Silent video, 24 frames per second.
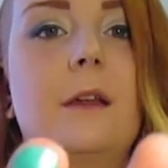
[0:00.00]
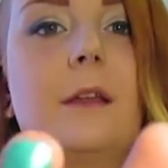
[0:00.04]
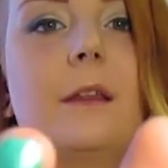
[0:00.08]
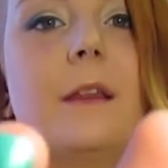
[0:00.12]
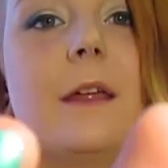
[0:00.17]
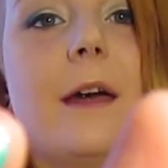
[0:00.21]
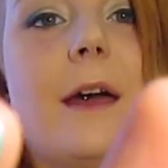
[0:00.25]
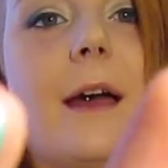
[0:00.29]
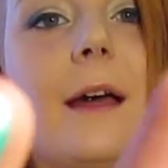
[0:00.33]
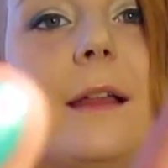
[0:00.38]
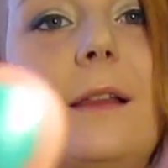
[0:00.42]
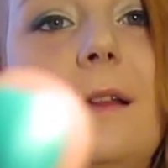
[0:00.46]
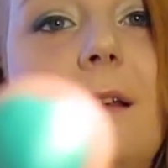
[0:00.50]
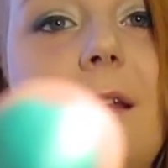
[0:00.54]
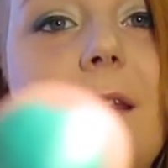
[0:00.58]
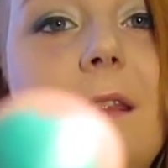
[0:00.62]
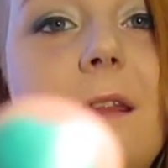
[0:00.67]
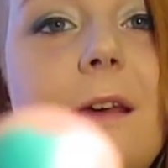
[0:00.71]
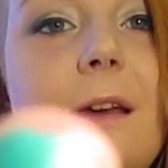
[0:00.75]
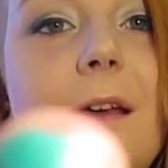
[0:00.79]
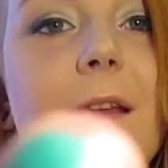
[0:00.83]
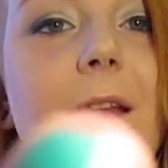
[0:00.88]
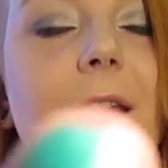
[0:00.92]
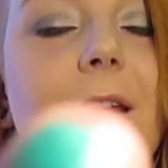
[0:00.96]
That
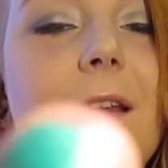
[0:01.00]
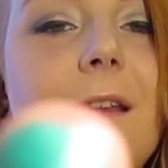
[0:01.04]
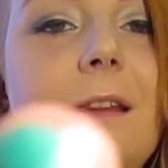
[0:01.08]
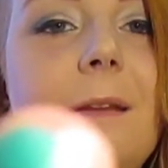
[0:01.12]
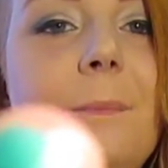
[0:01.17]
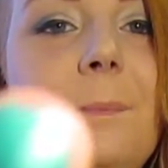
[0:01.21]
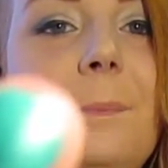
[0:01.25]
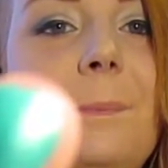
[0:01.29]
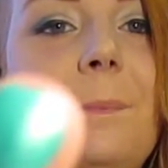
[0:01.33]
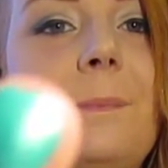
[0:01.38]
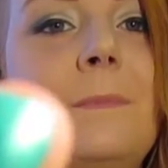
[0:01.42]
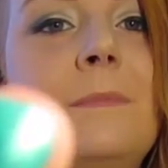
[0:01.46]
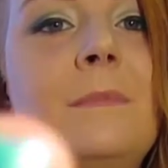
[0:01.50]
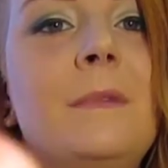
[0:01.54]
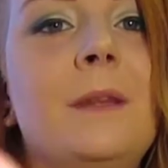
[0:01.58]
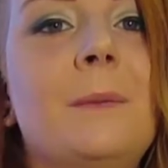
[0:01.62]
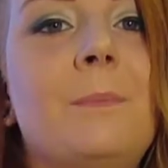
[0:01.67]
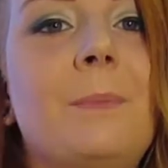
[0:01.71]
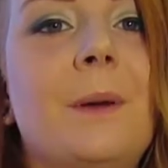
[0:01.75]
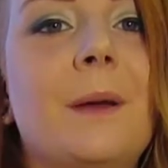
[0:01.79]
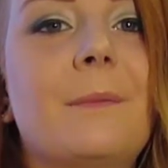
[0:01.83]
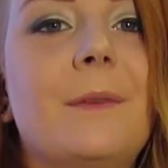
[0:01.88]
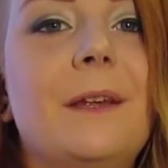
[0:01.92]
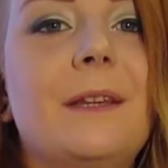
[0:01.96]
look at the
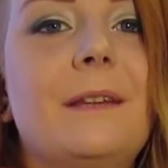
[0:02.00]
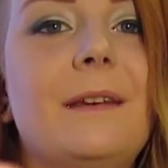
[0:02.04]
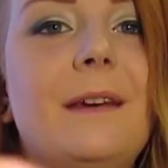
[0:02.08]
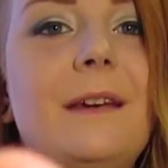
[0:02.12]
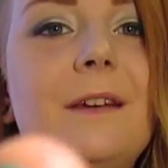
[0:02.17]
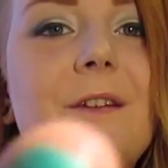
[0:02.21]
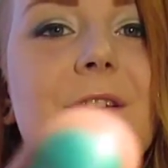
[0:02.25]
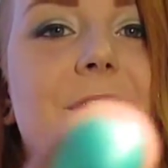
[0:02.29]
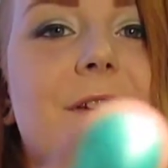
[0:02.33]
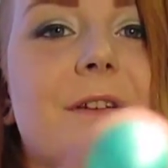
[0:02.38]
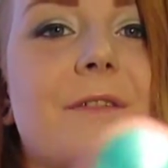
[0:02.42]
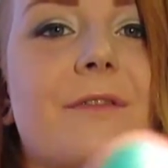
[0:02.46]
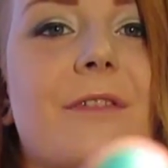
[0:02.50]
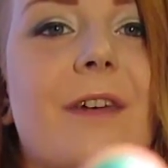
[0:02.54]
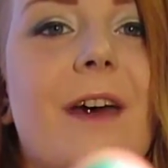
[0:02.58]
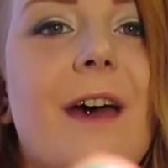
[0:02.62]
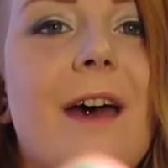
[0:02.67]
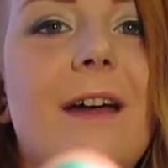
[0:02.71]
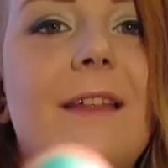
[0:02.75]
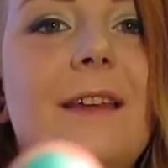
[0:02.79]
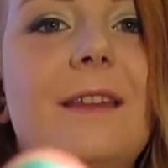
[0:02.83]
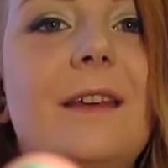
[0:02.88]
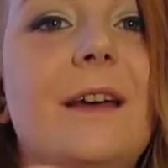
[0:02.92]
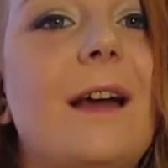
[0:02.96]
pigmentation of
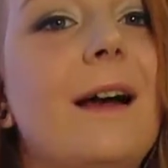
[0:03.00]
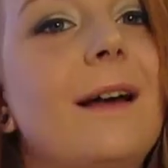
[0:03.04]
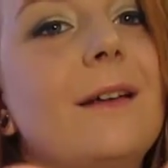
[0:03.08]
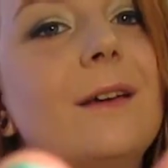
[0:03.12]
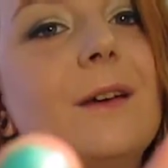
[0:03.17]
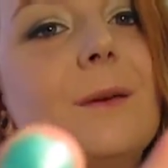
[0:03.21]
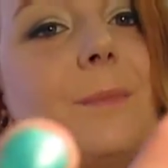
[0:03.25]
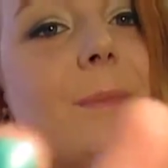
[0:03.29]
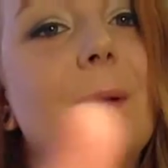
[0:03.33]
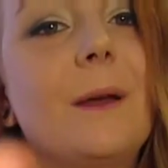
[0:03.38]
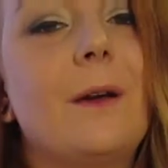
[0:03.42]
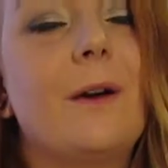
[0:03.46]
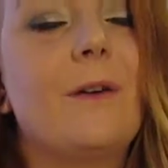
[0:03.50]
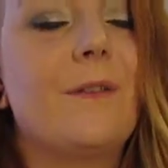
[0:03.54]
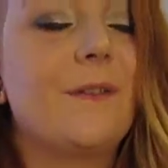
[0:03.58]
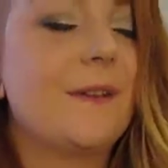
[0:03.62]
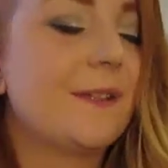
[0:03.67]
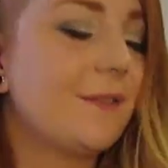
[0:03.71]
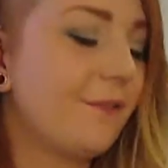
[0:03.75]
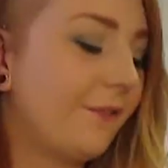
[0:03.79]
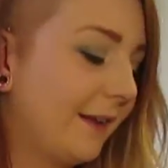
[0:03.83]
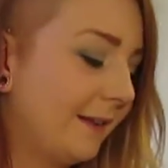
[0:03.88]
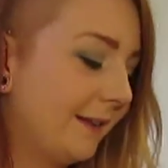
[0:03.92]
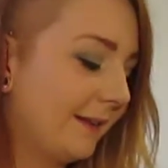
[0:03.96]
that, like the colour payoff
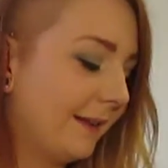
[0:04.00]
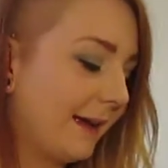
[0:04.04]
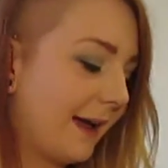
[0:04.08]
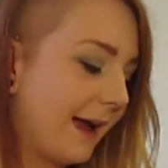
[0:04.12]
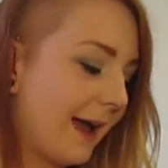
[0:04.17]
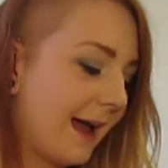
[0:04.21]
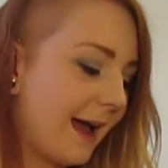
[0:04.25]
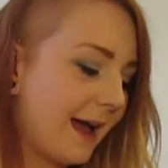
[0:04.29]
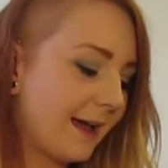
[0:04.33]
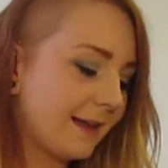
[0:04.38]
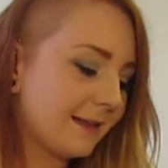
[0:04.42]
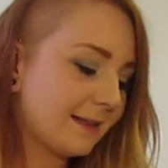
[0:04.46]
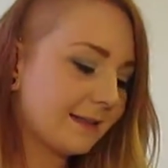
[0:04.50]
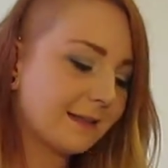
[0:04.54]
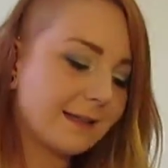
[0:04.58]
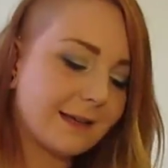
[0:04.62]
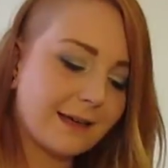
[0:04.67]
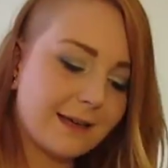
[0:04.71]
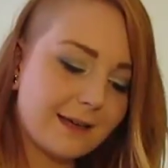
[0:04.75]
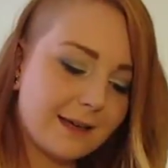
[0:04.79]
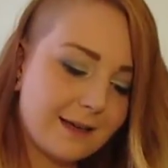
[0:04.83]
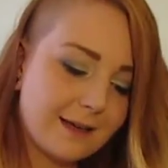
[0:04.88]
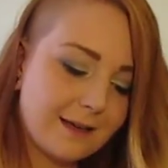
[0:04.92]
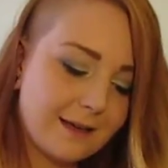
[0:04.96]
is
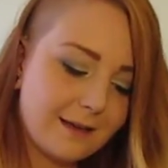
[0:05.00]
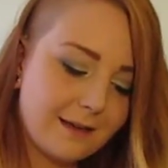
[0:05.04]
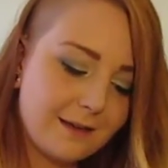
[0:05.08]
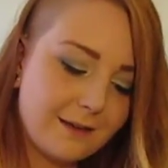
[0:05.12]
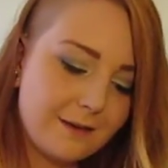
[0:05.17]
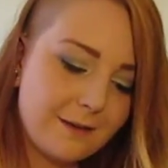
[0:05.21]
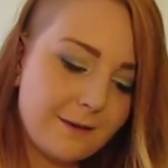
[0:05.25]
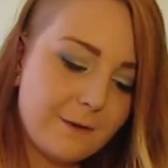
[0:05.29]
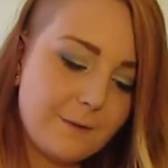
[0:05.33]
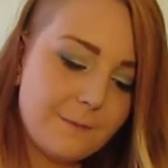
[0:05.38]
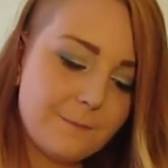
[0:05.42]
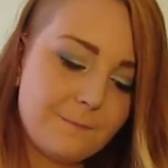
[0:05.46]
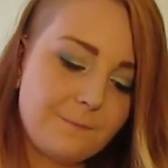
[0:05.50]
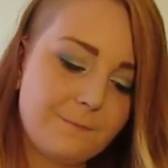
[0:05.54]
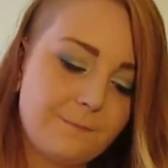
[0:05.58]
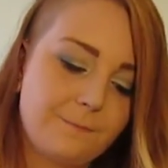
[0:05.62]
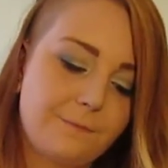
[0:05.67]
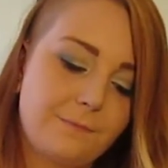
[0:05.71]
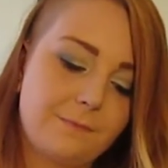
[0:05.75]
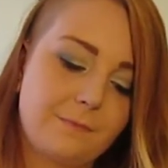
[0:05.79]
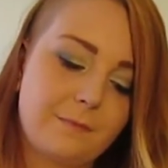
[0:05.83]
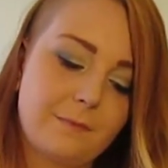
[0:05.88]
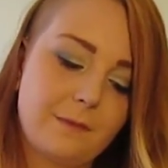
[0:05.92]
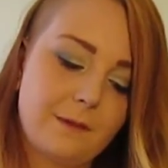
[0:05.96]
fantastic.
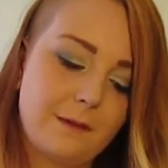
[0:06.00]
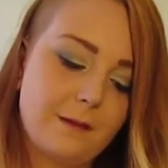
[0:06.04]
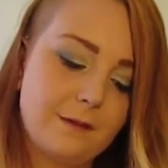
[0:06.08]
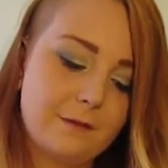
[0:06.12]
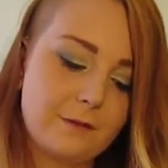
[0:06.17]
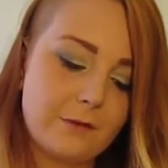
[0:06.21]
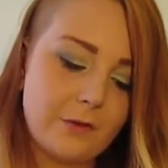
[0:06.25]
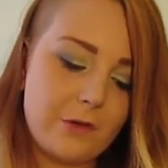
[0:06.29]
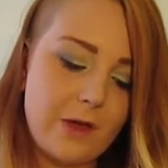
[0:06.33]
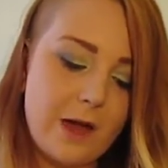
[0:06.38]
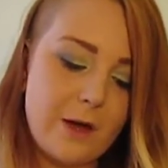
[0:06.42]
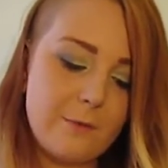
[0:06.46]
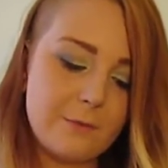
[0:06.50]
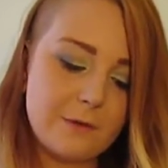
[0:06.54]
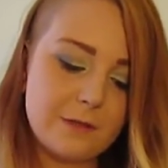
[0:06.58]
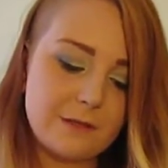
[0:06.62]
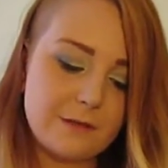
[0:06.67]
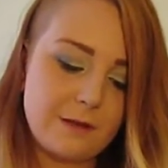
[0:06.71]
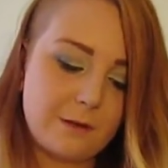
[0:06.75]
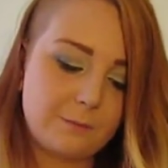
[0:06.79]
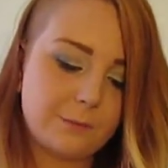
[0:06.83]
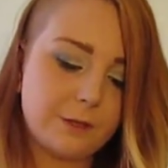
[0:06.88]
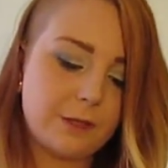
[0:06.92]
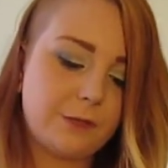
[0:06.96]
So that was
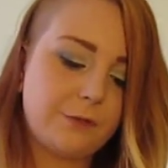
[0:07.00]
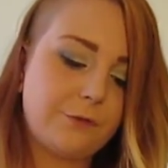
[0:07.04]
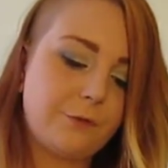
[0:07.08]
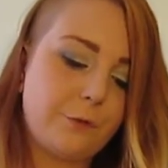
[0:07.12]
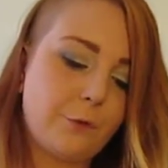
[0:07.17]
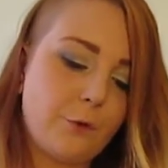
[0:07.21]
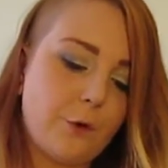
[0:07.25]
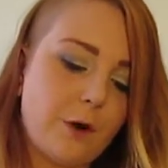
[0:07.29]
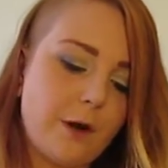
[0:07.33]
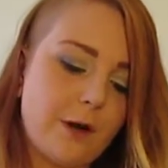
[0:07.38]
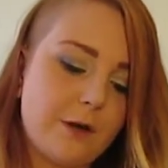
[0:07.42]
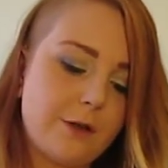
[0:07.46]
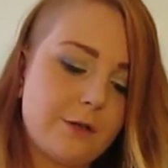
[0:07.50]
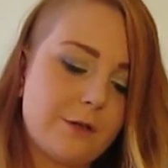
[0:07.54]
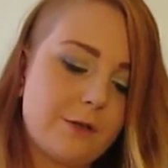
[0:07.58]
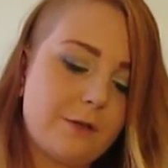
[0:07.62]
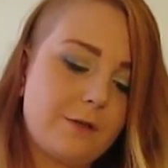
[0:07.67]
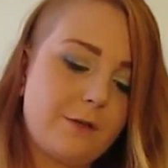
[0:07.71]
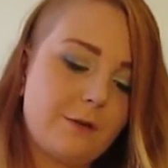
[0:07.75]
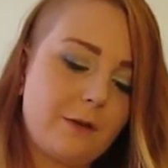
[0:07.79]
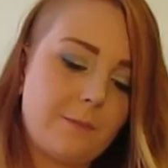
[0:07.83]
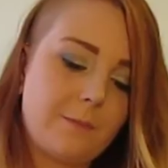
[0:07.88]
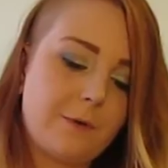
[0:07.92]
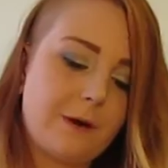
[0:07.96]
number
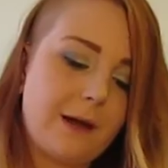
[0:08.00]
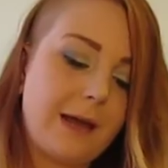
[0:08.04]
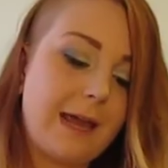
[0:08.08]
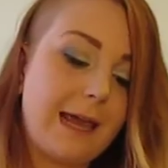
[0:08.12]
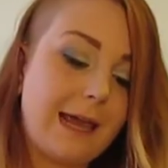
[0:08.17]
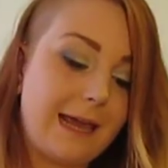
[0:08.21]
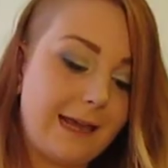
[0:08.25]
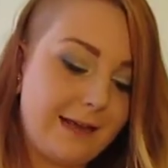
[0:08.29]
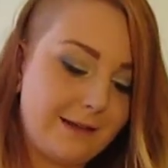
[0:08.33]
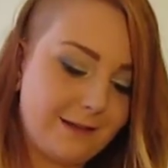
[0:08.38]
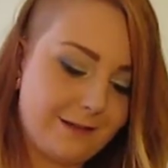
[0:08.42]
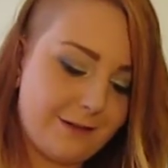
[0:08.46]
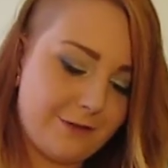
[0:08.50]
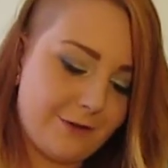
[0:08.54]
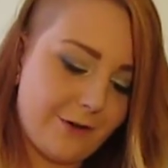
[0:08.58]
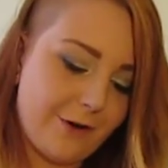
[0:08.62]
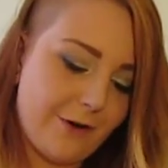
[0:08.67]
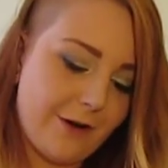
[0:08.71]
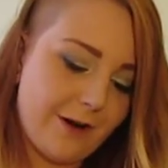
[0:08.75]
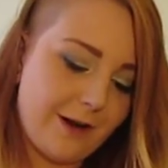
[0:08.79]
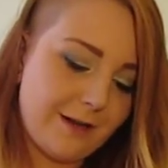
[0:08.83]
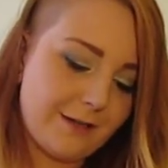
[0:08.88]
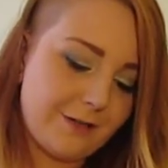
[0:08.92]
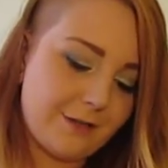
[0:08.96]

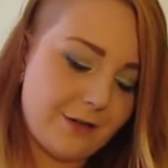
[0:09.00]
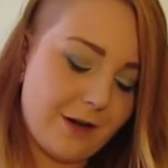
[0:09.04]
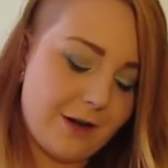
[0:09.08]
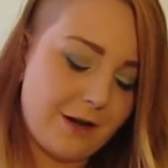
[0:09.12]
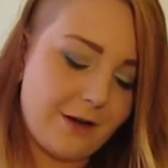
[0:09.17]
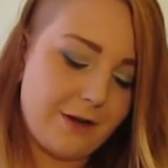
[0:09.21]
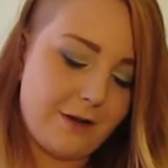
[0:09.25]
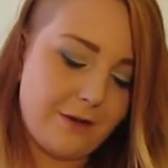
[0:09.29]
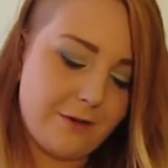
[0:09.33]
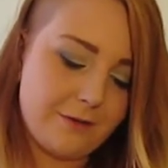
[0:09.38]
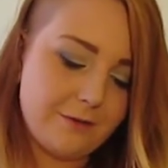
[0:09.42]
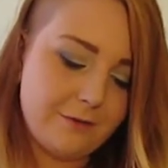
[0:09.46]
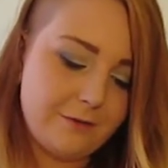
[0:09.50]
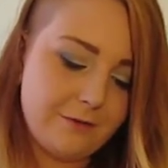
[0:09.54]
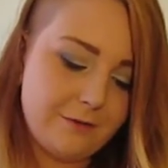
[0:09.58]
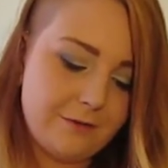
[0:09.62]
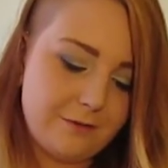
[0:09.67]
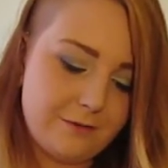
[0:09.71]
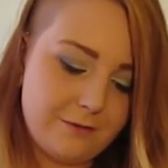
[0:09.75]
eight, Jungle.